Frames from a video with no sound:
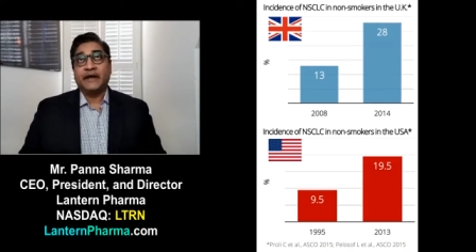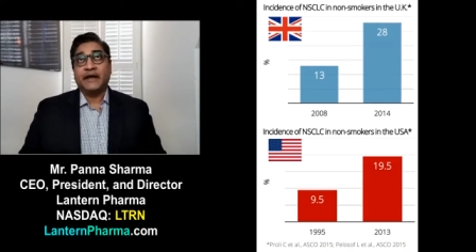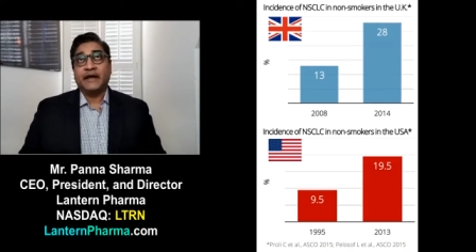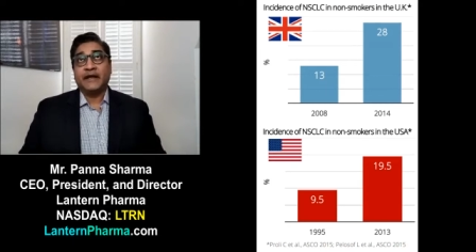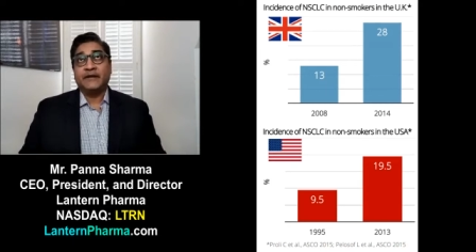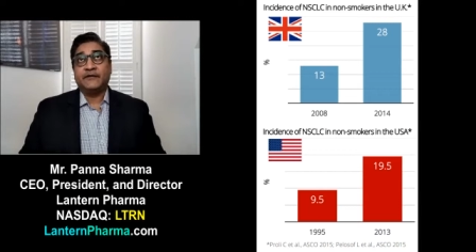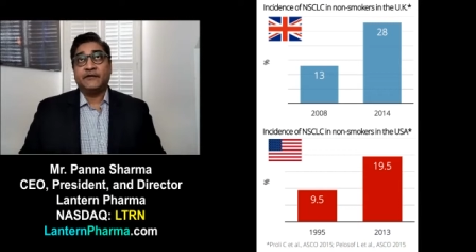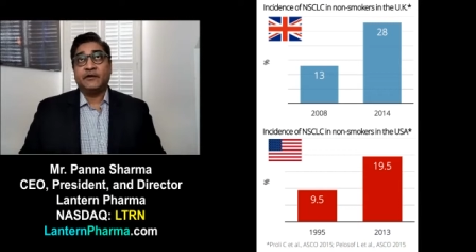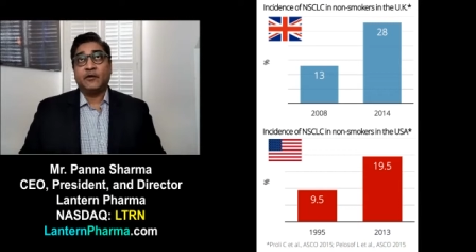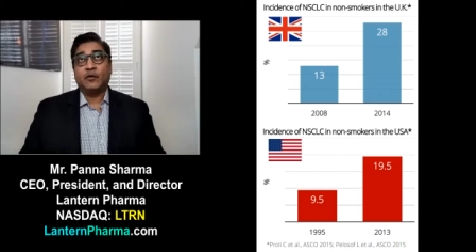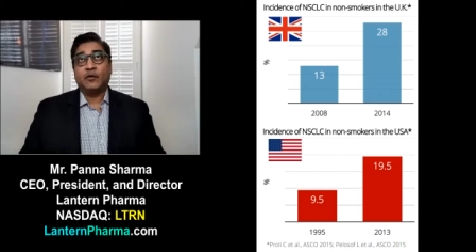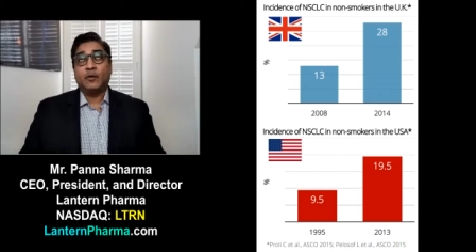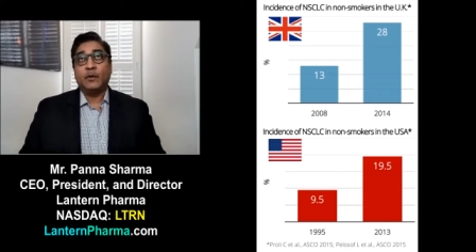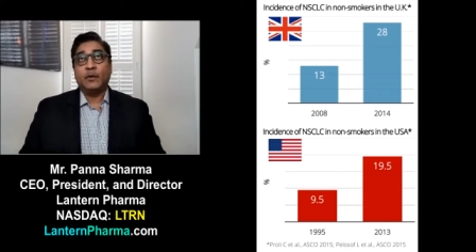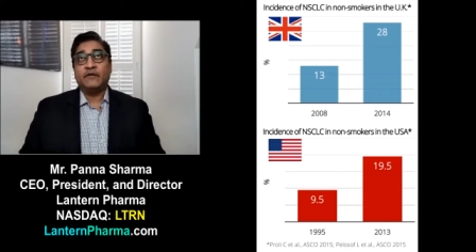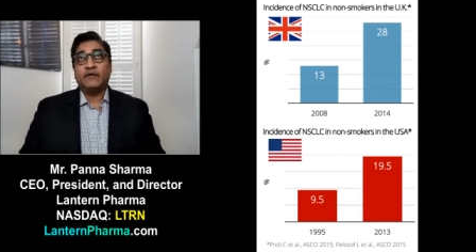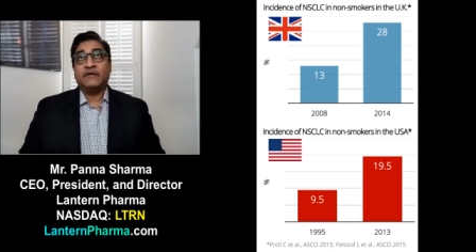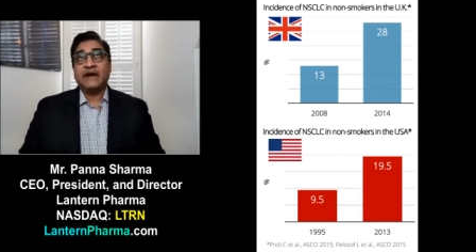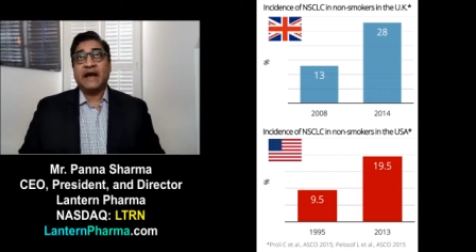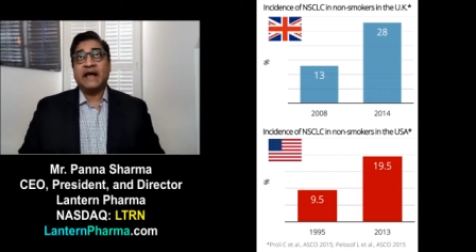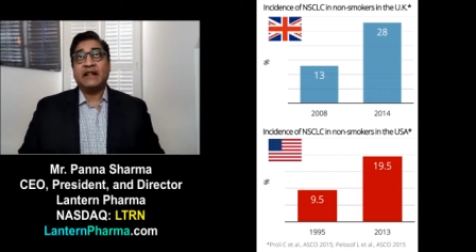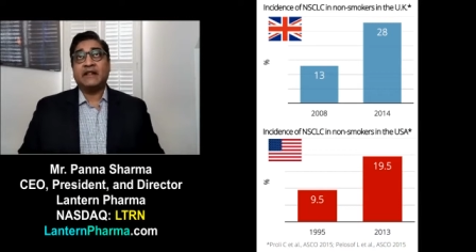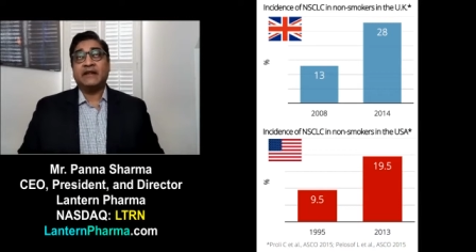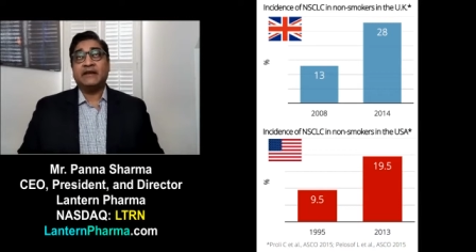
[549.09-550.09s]
And so when we
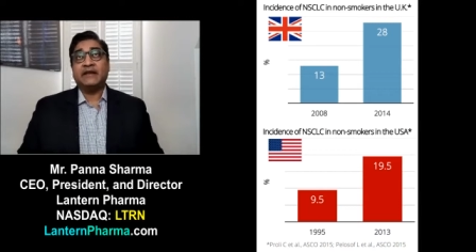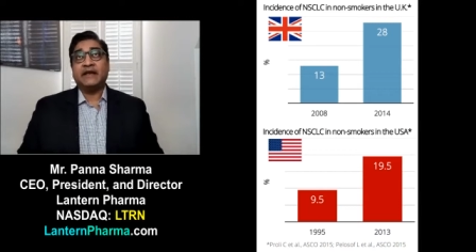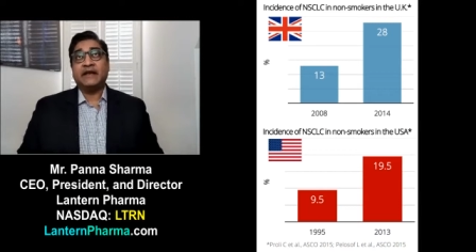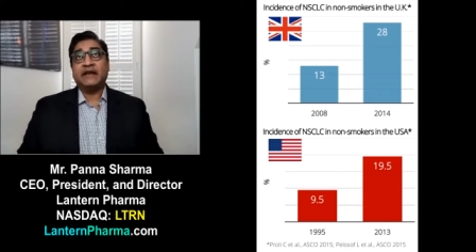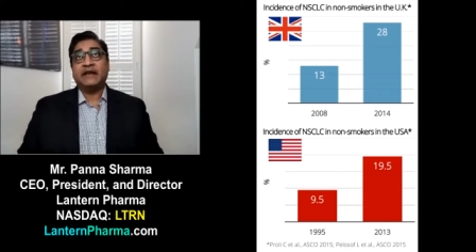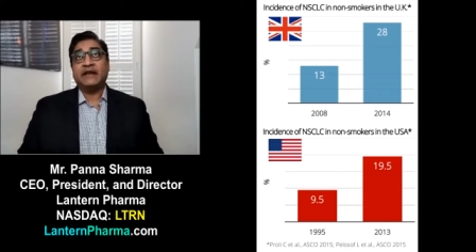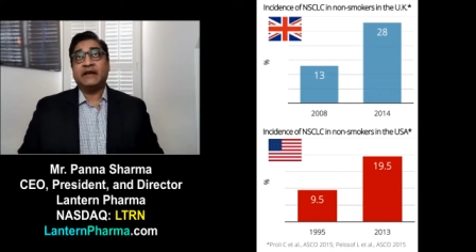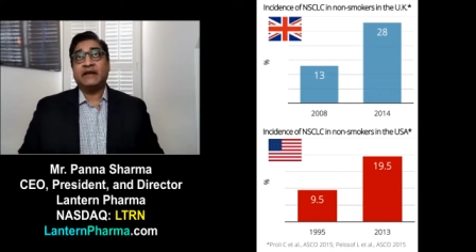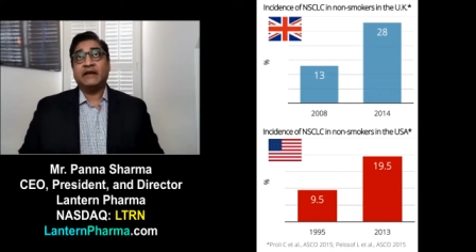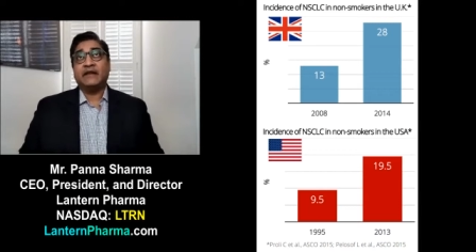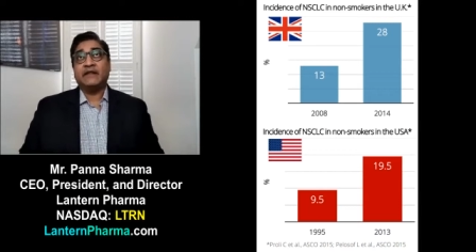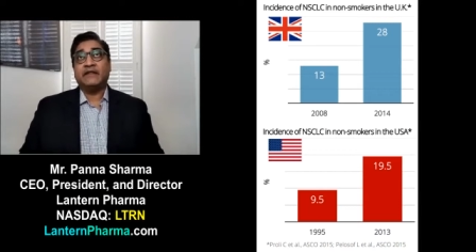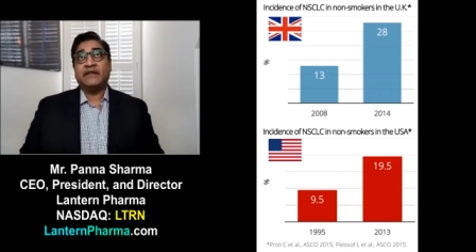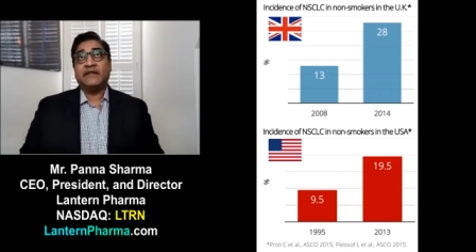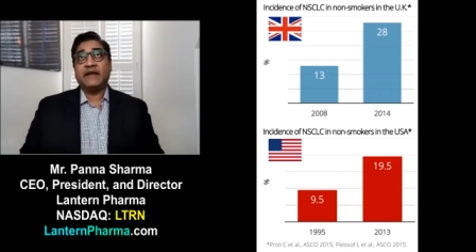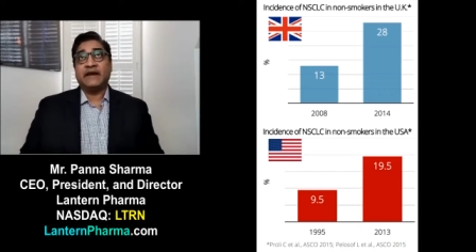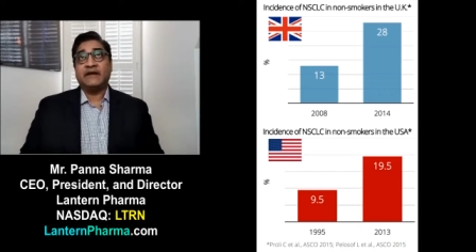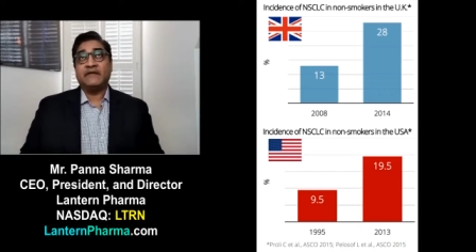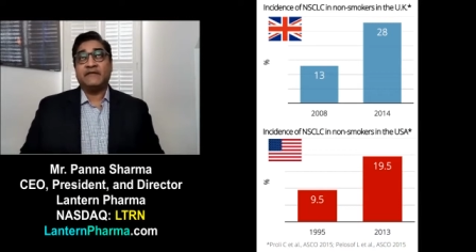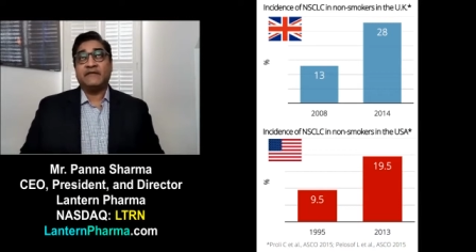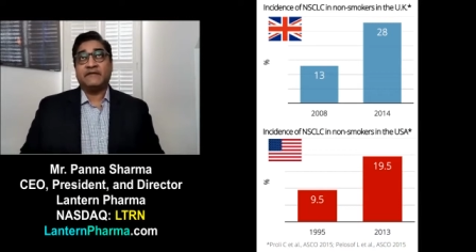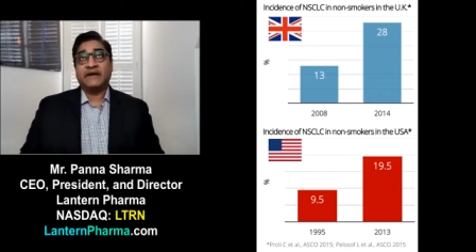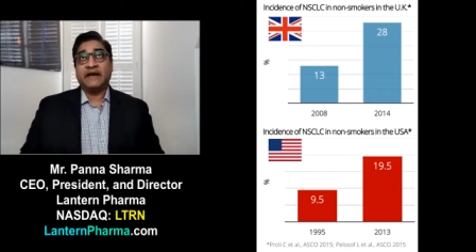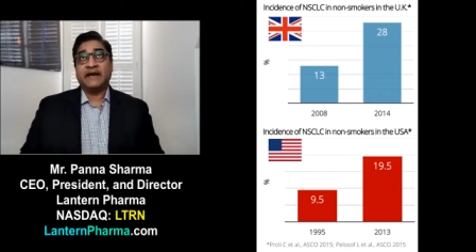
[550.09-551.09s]
validated that,
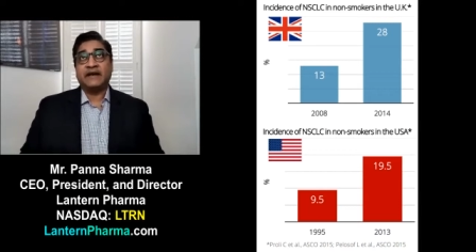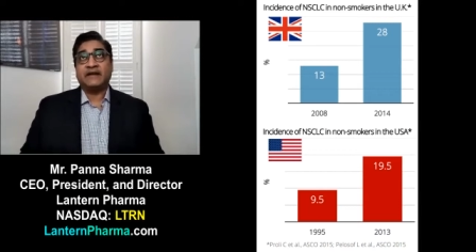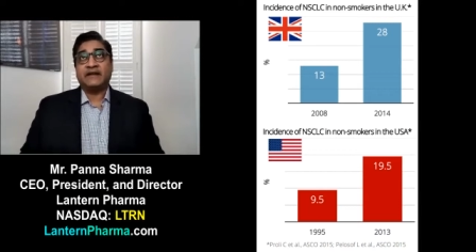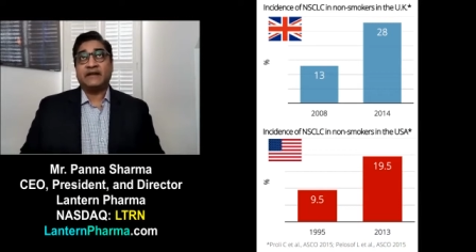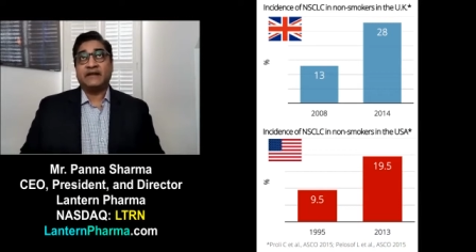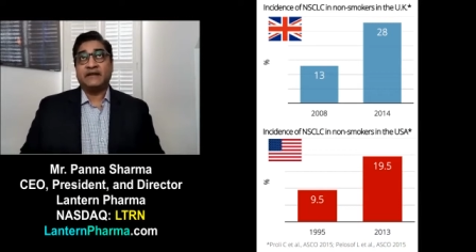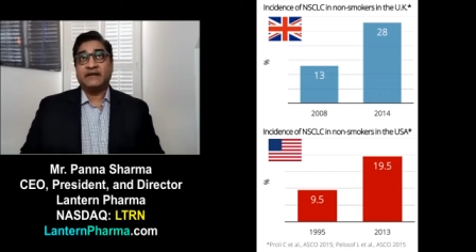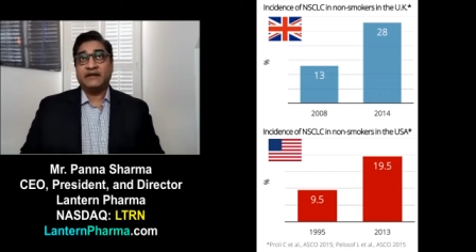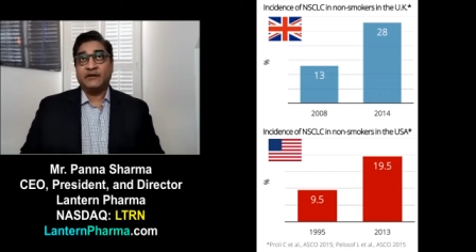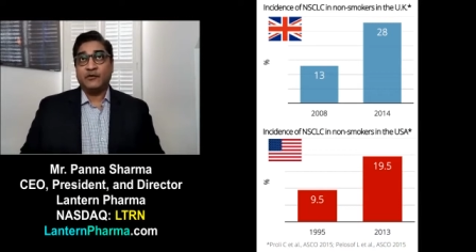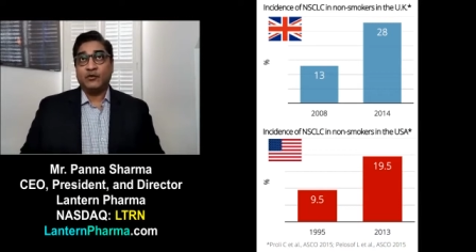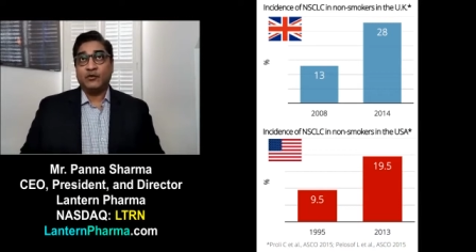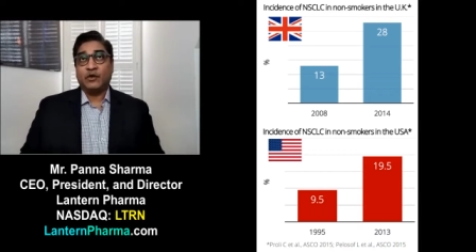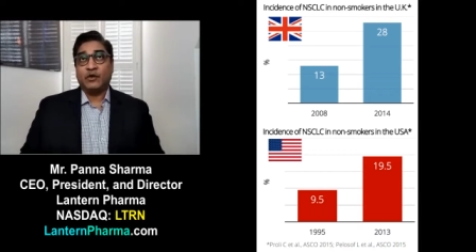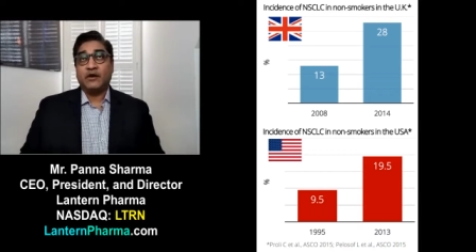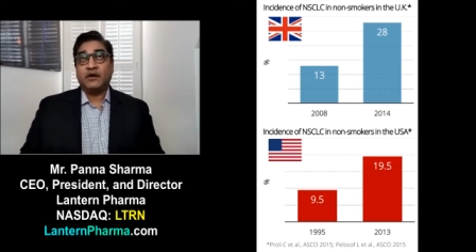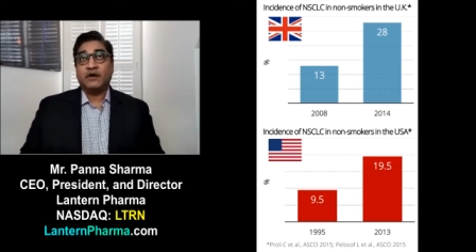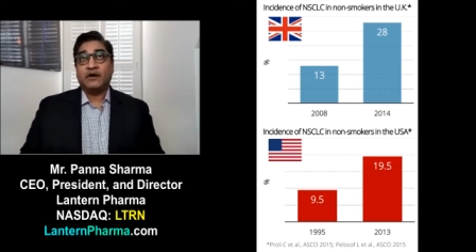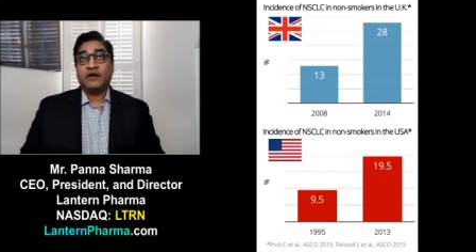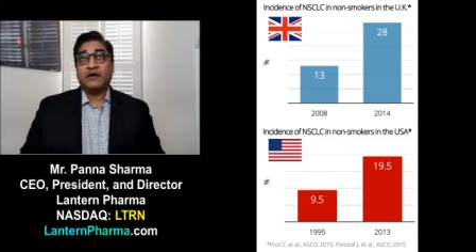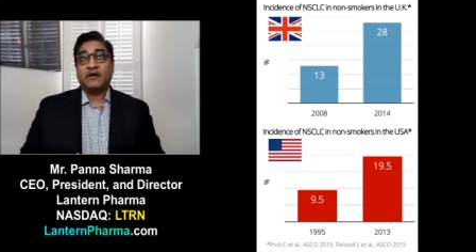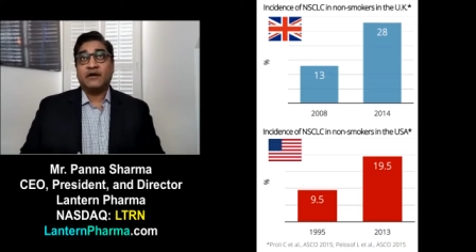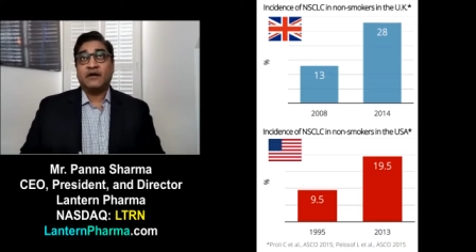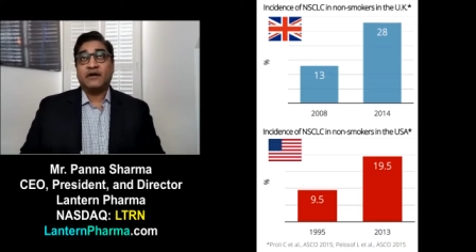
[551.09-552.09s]
in fact, it did
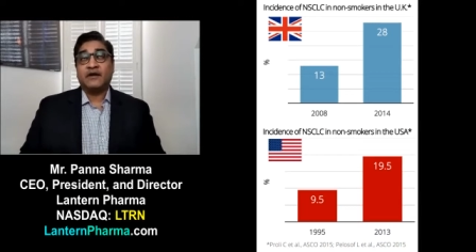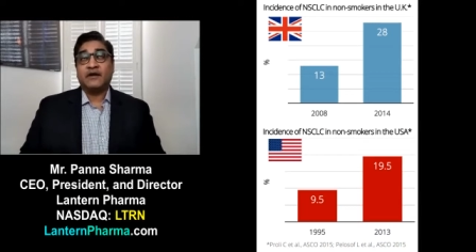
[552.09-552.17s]
work,